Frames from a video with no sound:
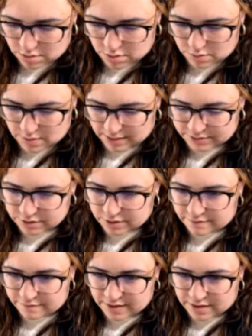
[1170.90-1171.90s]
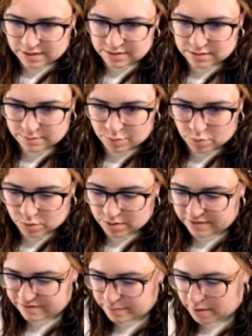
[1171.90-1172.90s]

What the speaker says: You guys are a very supportive